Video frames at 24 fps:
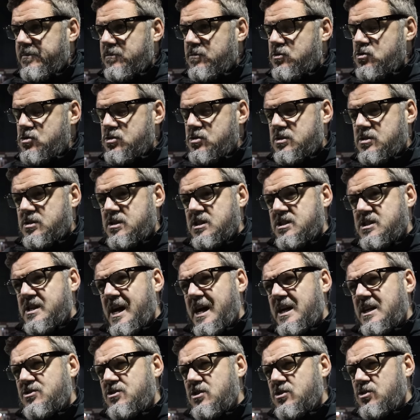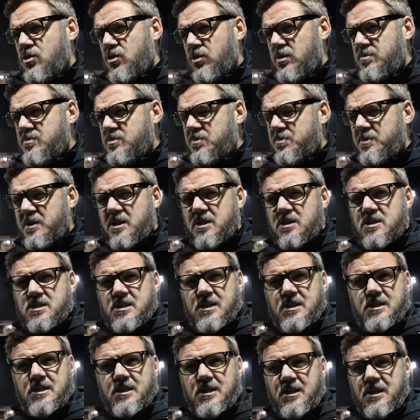Just disastrous times to be
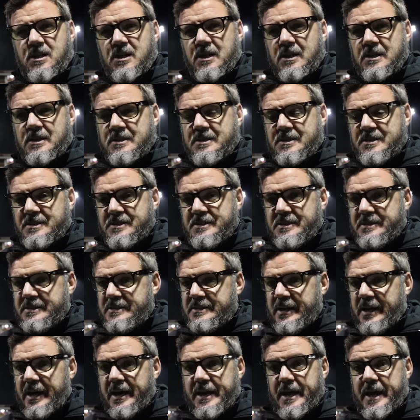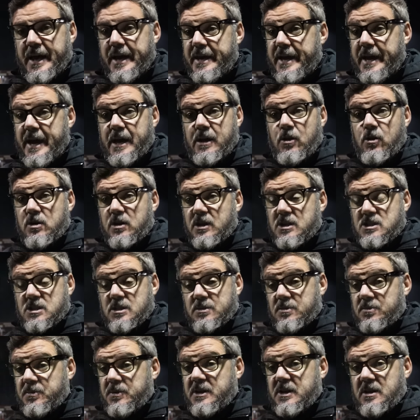conceding. And I
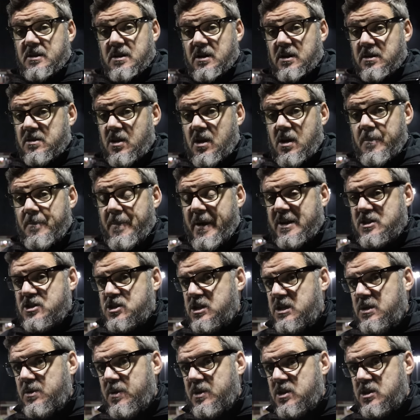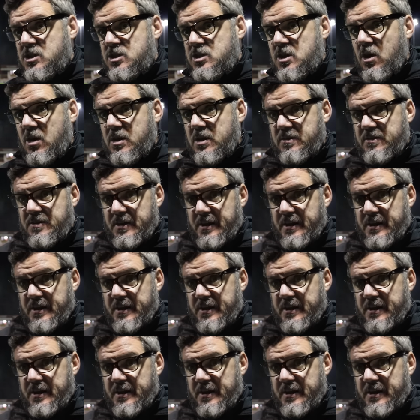thought our back three were shocking